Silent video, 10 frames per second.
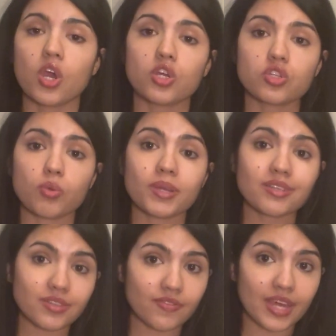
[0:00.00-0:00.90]
So
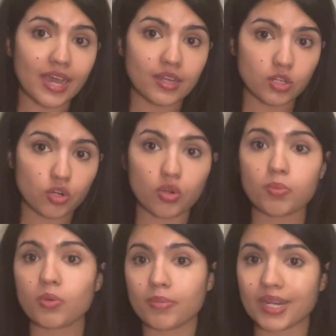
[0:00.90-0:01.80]
because of that, you're going to
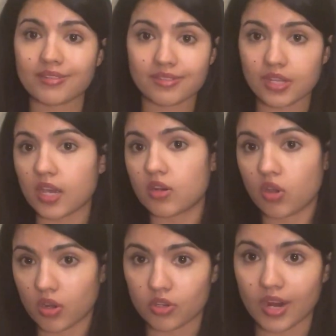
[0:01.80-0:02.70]
put -10
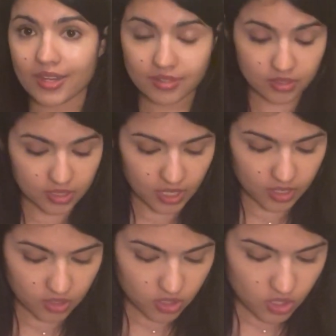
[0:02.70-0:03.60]
on your asset side.
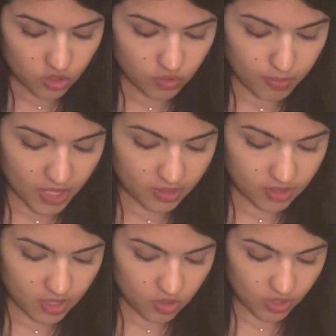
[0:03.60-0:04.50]
So you have
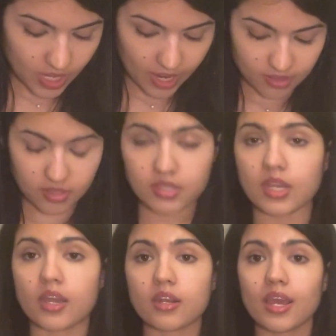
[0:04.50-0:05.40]
-10 on the asset
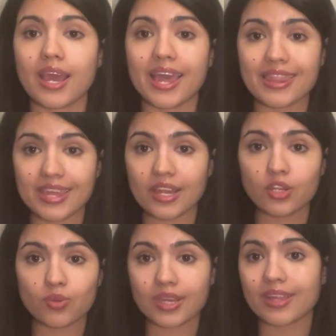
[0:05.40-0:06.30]
side. And then
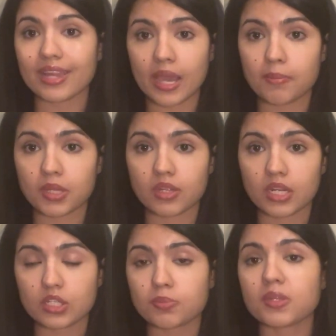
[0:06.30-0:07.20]
you look at
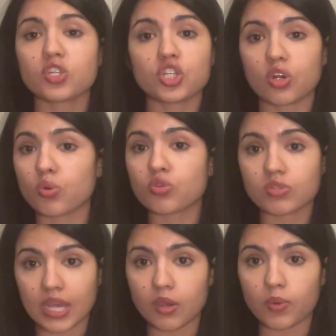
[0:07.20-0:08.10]
liabilities plus
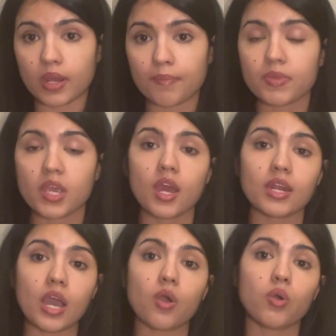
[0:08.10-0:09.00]
shareholders' equity.
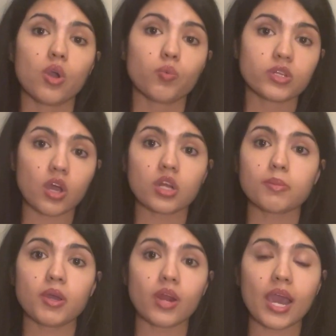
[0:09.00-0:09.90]
Now, we talked
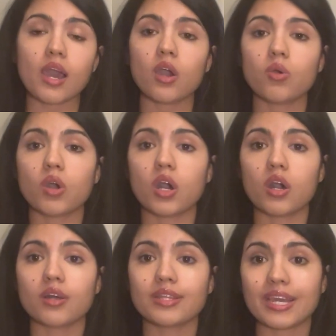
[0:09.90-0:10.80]
about
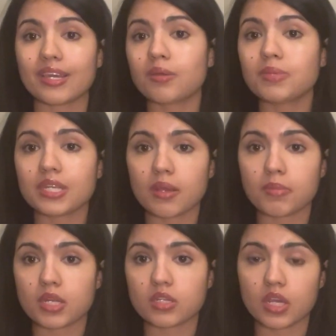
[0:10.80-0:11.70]
how the income
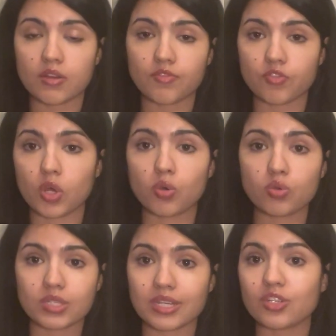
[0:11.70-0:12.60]
statement, it
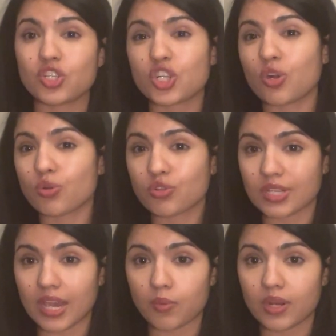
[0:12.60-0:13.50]
flows into shareholders'
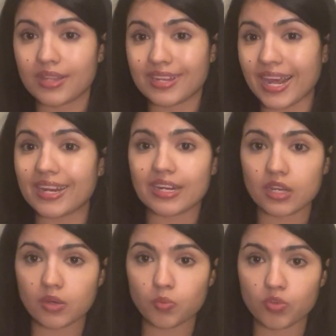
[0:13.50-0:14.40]
equity. The net
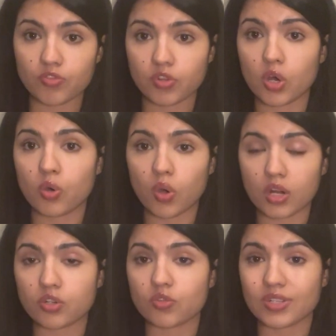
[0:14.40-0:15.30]
income will flow
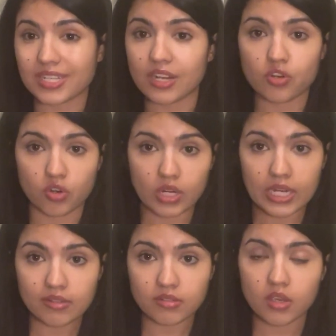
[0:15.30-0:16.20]
under retained
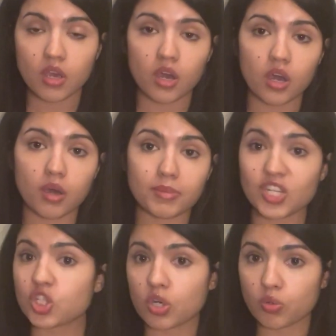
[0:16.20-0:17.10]
earnings
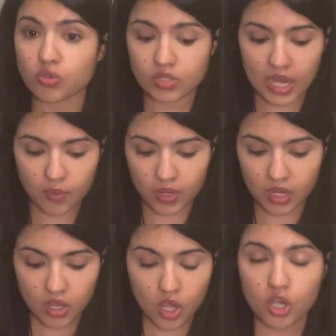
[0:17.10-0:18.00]
in shareholders' equity.
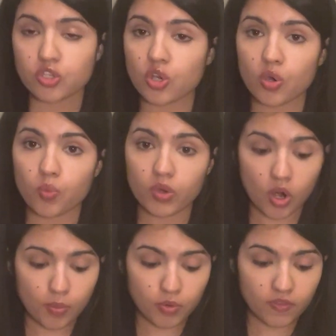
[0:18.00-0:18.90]
So
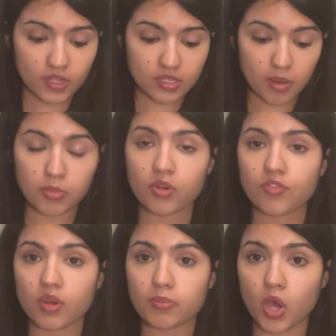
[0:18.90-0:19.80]
our previous number
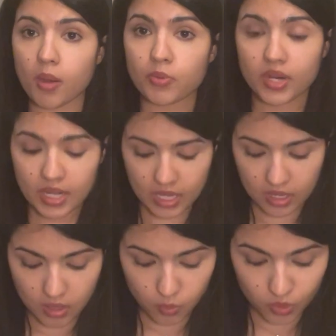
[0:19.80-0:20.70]
from the operating
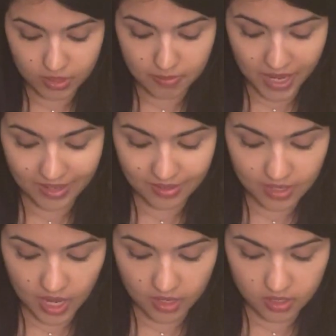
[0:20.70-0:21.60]
income was
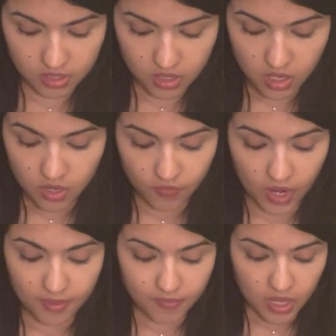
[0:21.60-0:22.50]
-8,
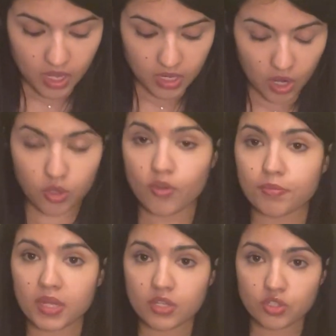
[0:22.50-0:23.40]
right? Now you have
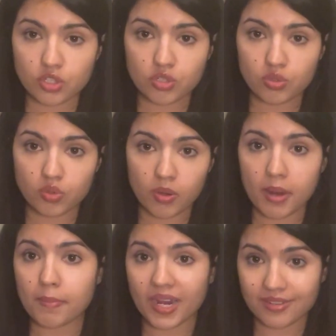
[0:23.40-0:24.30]
+2
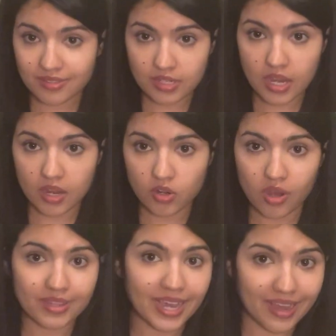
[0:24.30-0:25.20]
and -10
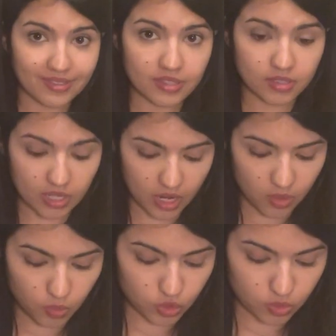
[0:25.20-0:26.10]
on the asset
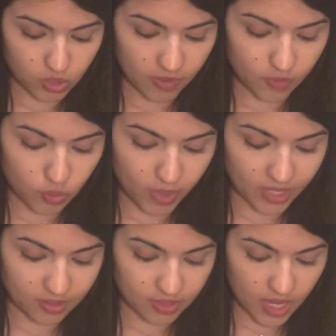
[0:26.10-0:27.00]
side, which would give you
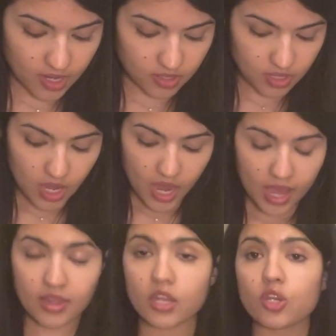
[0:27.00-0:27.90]
-8.
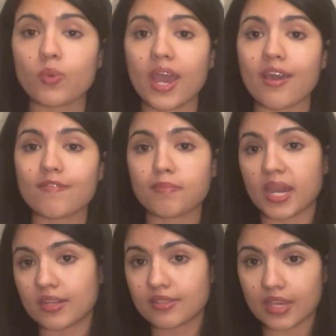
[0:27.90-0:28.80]
And then you have
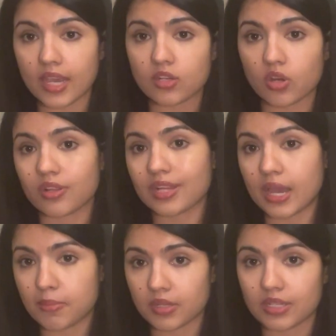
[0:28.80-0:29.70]
-8 on the
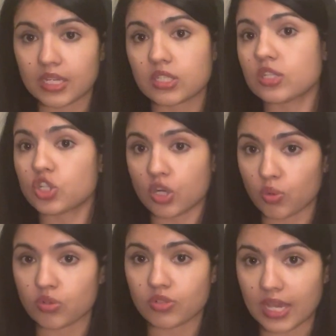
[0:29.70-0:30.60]
liabilities and
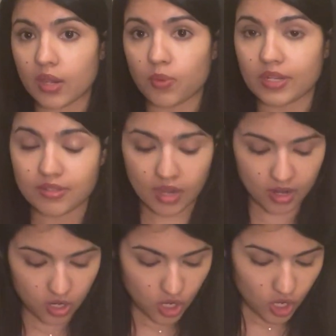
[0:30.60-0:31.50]
shareholders' equity side.
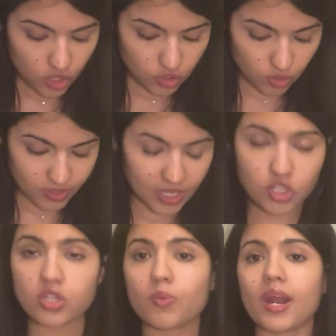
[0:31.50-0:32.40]
So
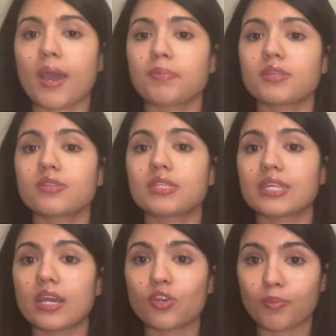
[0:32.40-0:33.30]
essentially what happens is
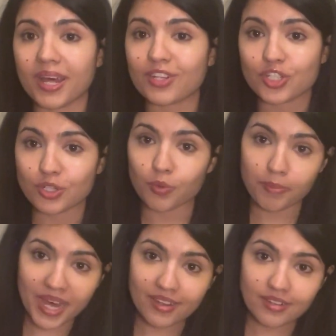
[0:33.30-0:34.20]
that your balance sheet will
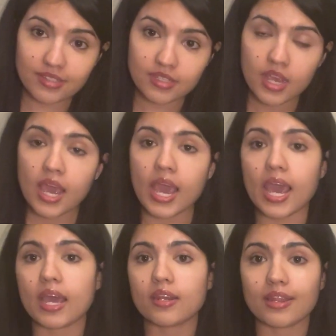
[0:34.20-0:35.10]
balance.
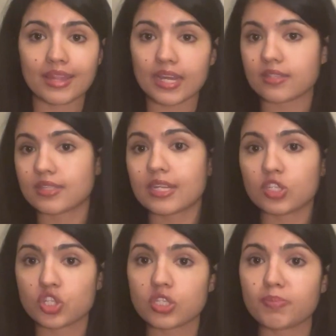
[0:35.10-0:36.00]
And
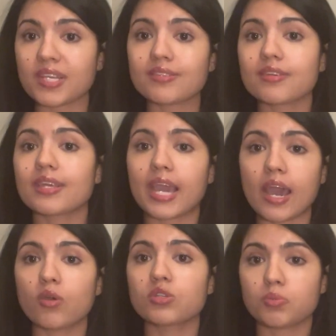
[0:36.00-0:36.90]
that's just basically
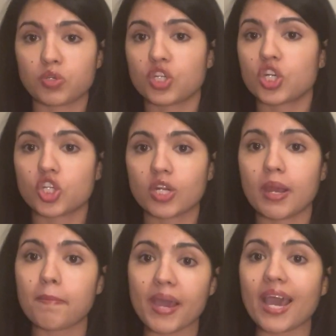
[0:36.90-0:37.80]
how depreciation
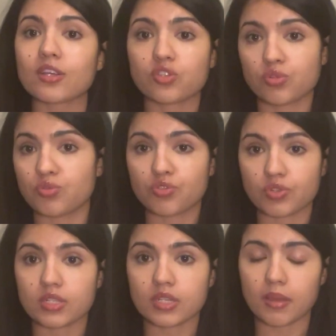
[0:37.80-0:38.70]
impacts those
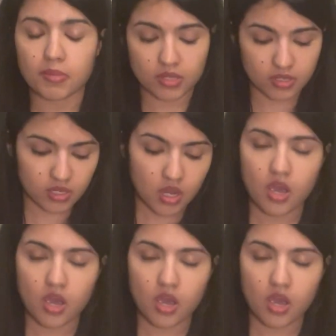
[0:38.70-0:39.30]
three statements.